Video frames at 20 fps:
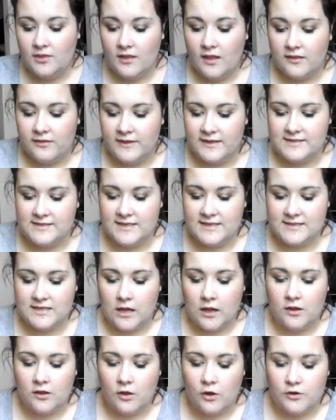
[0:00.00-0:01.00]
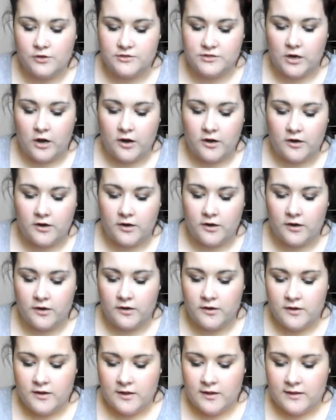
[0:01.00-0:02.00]
This is a lot
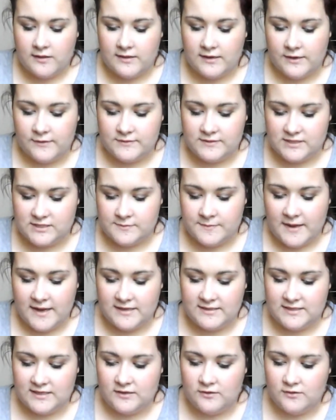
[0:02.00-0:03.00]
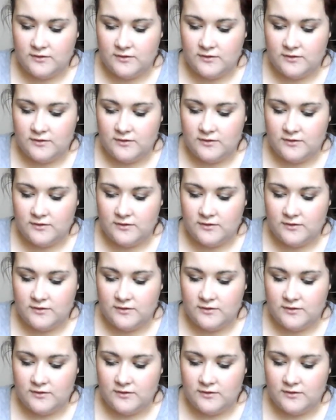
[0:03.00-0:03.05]
darker than I was expecting,